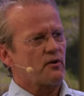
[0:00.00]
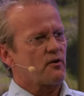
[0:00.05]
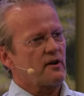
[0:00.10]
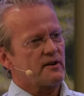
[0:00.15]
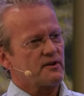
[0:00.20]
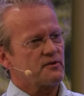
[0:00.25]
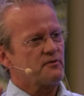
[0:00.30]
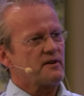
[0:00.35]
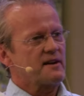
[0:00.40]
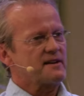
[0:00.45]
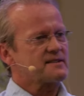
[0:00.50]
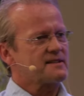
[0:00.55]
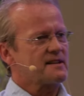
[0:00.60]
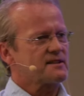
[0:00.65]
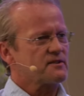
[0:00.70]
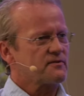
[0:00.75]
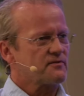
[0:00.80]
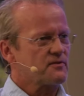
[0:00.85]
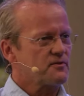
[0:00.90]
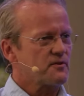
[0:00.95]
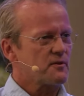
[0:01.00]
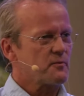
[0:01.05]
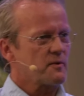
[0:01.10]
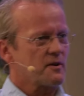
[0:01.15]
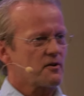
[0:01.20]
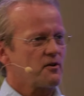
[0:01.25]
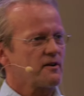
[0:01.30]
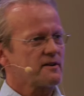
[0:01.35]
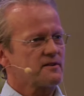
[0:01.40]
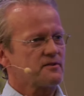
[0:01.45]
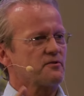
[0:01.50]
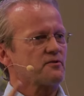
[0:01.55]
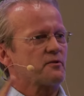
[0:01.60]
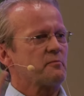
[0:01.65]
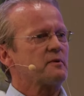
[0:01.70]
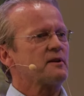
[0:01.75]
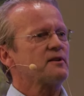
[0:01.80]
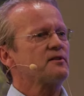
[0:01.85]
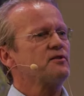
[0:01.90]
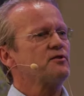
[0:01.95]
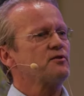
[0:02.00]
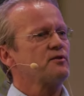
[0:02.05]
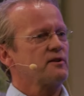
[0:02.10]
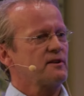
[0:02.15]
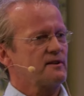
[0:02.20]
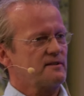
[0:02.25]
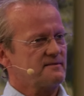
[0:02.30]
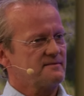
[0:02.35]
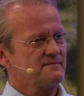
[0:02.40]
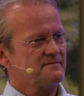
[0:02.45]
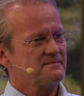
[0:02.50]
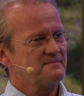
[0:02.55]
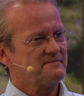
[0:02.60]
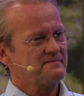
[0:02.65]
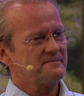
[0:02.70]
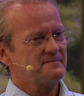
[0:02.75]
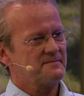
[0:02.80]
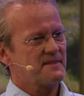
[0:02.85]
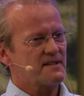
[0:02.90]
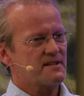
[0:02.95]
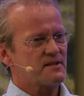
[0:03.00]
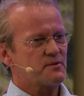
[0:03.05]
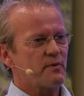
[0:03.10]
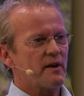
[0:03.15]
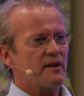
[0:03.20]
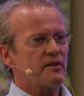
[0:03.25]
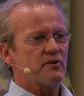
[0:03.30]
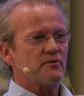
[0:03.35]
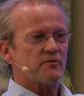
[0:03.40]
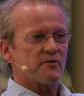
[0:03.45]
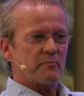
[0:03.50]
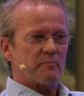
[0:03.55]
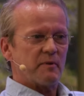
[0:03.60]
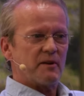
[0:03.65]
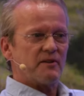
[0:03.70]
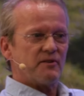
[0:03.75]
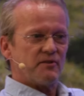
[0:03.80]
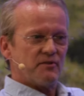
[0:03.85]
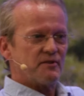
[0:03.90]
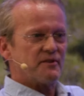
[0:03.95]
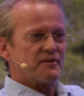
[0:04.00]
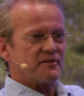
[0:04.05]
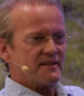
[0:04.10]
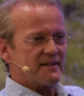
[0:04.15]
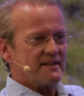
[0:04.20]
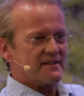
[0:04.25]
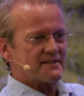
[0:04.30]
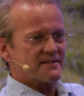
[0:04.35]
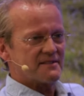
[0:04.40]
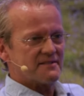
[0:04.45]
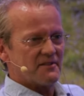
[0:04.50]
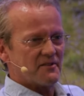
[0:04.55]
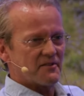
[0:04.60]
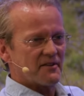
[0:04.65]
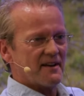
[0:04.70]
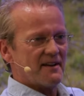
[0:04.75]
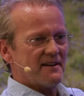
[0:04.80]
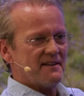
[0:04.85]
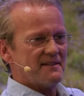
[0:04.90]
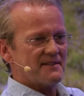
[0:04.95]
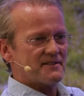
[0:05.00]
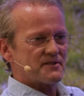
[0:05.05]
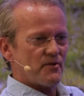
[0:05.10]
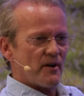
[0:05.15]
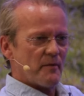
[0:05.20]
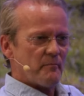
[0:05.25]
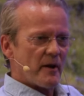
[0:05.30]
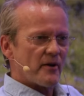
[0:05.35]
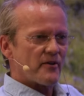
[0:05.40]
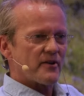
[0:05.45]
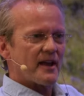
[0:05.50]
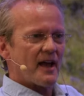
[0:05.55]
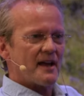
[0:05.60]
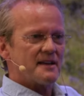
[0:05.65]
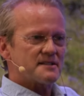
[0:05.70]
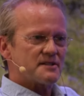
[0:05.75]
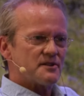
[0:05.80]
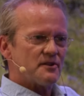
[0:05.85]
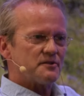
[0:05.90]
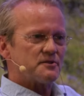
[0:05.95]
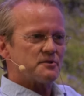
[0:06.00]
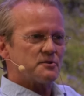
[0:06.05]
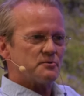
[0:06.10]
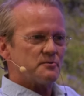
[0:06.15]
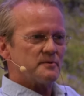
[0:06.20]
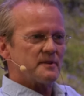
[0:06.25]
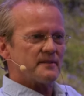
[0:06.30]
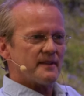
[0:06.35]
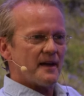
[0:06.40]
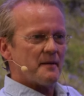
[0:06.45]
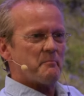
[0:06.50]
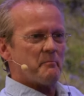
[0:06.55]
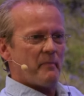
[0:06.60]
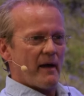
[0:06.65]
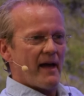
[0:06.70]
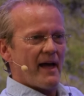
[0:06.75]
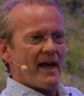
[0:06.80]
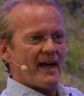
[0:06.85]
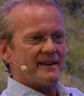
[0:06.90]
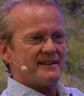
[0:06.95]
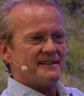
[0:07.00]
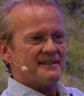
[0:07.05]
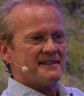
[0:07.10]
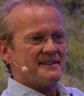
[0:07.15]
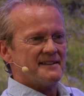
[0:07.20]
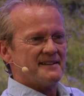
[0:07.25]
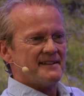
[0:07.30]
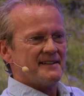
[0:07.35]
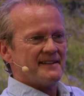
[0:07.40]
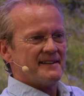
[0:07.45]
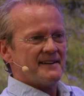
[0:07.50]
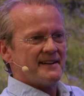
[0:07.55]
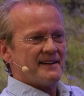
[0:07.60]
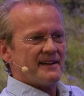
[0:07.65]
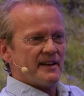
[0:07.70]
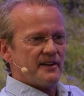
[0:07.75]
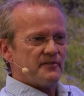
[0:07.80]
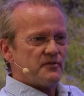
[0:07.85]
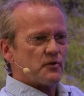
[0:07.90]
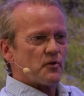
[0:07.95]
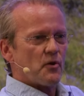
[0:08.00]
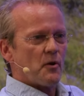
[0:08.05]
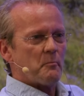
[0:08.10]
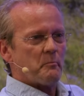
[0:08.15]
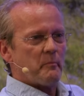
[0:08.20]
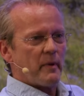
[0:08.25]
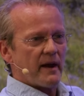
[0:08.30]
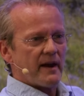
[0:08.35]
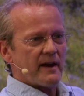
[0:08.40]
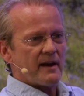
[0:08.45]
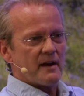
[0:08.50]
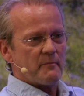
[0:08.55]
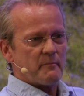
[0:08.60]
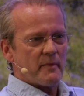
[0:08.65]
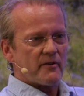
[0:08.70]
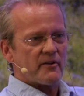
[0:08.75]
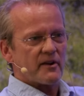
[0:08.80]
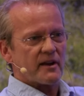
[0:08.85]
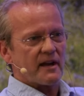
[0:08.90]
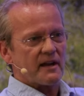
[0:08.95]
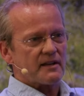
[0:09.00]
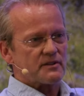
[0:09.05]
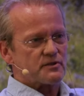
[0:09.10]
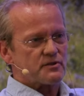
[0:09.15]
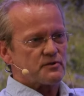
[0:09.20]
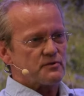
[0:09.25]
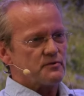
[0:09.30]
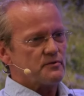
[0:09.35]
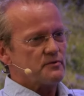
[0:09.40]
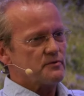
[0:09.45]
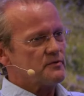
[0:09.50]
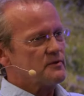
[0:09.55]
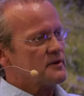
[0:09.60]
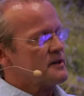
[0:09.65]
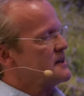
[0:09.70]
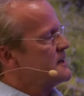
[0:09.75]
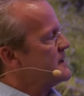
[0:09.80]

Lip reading: don't call it United States of Europe, we call it European Union. This is where the European Union is, okay? So America is not doing that bad if you compare America to